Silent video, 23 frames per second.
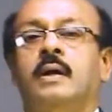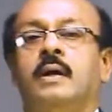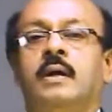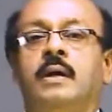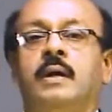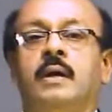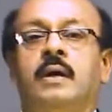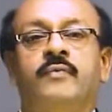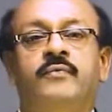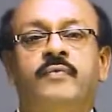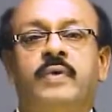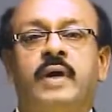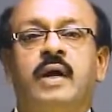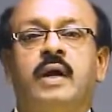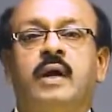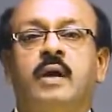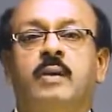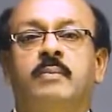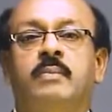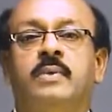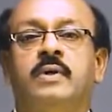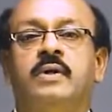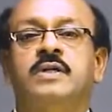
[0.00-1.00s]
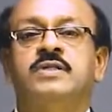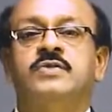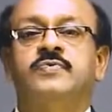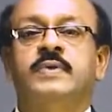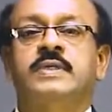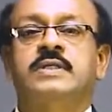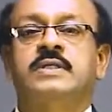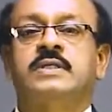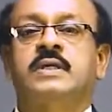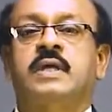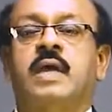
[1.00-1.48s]
Every numbers
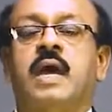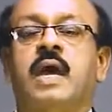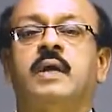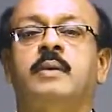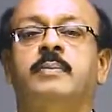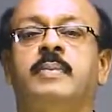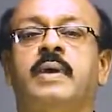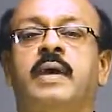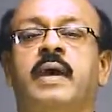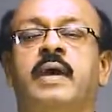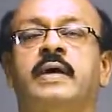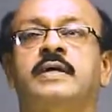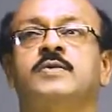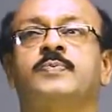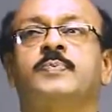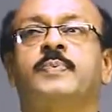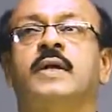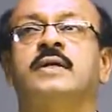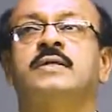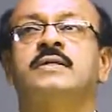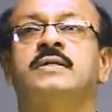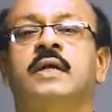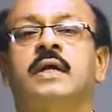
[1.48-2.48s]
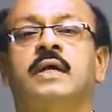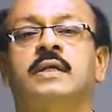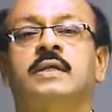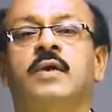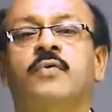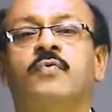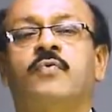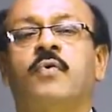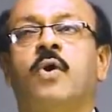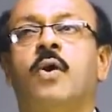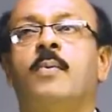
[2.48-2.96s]
which can be expressed in
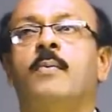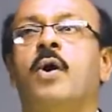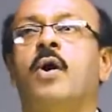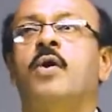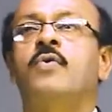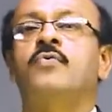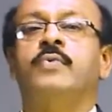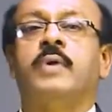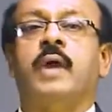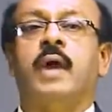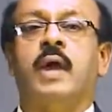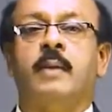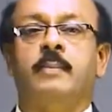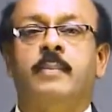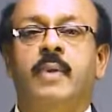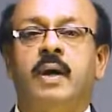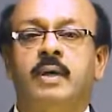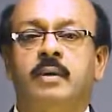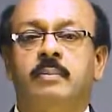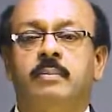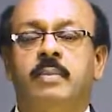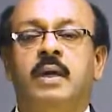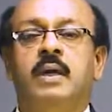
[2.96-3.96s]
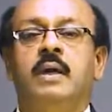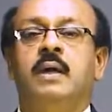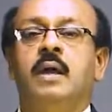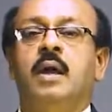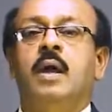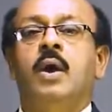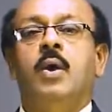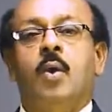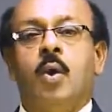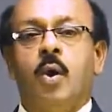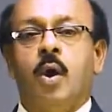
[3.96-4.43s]
the form of a by
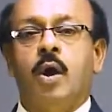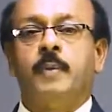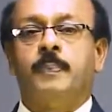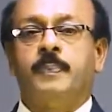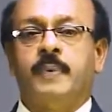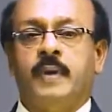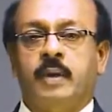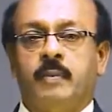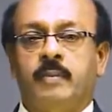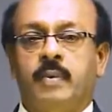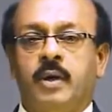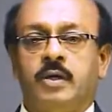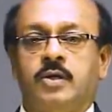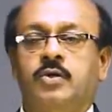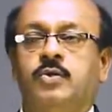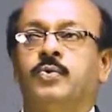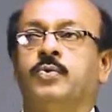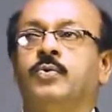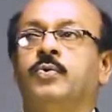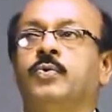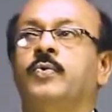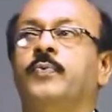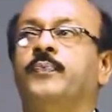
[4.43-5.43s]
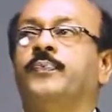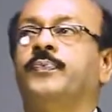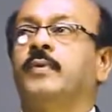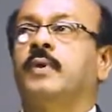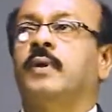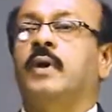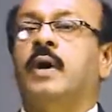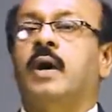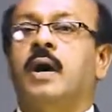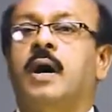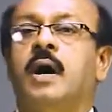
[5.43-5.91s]
b or p by q
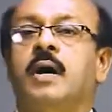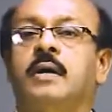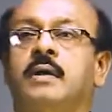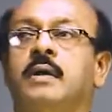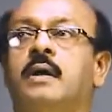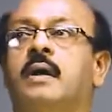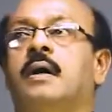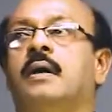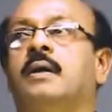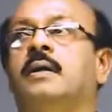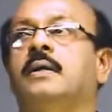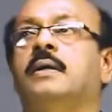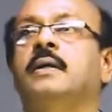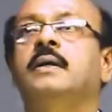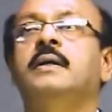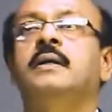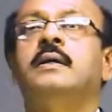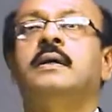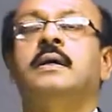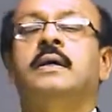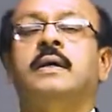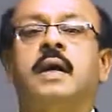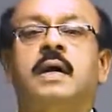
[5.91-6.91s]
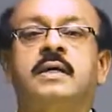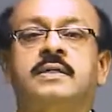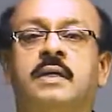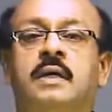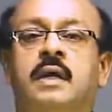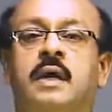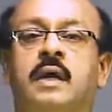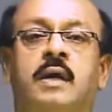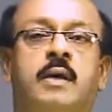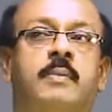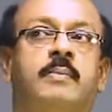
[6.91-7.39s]
are called
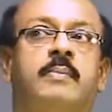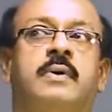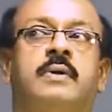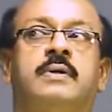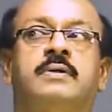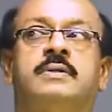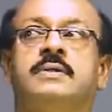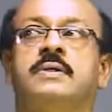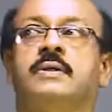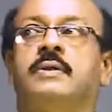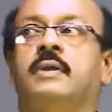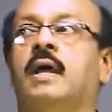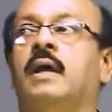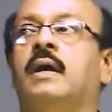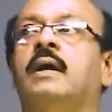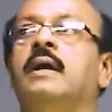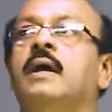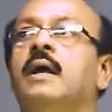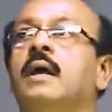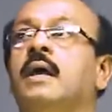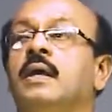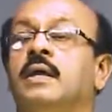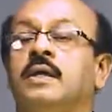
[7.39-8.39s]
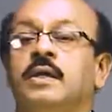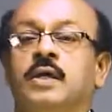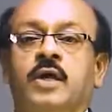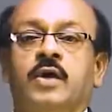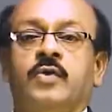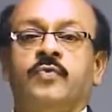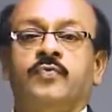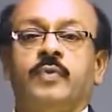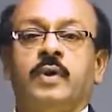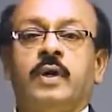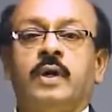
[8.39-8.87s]
rational numbers. Then
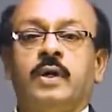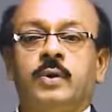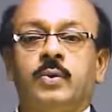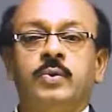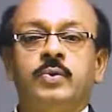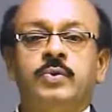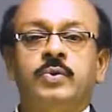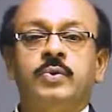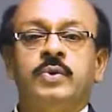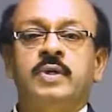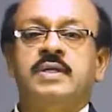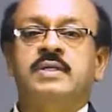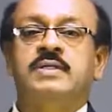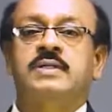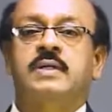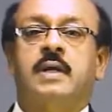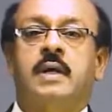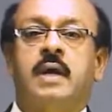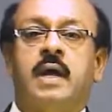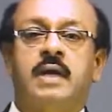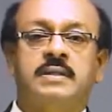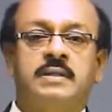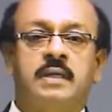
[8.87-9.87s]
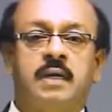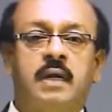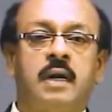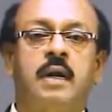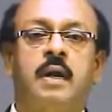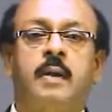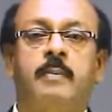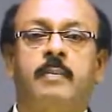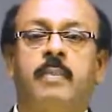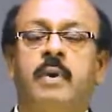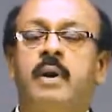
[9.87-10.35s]
if root 2 is a rational
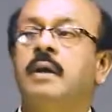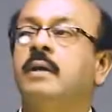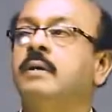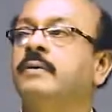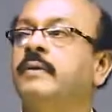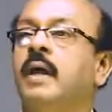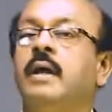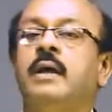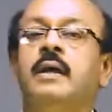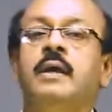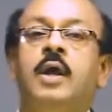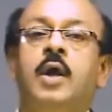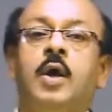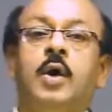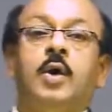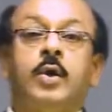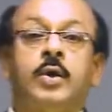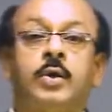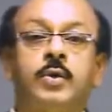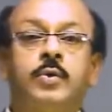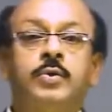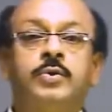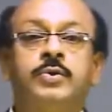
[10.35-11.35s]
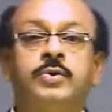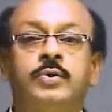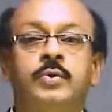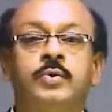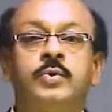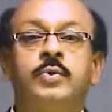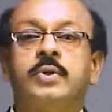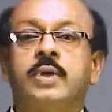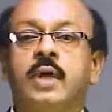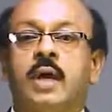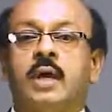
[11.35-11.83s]
number, then root
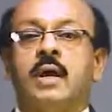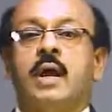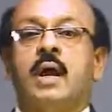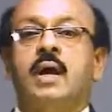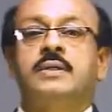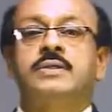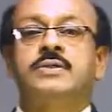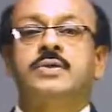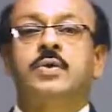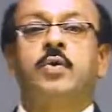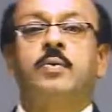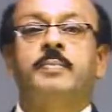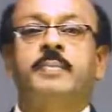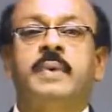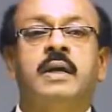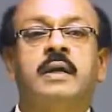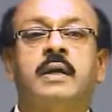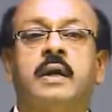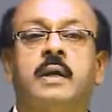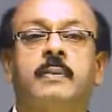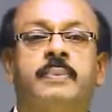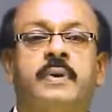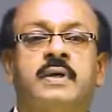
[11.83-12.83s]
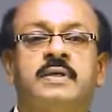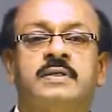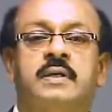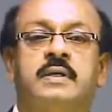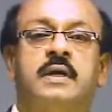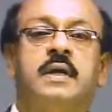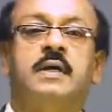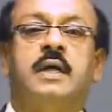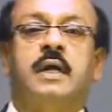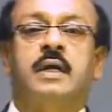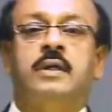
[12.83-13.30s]
2 can also be
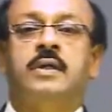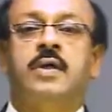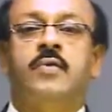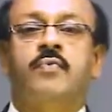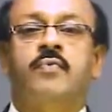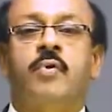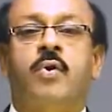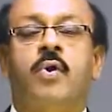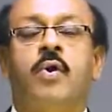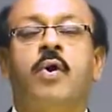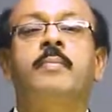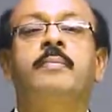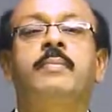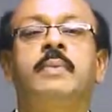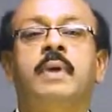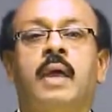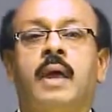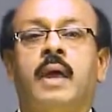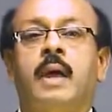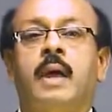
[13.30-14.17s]
represented in the form a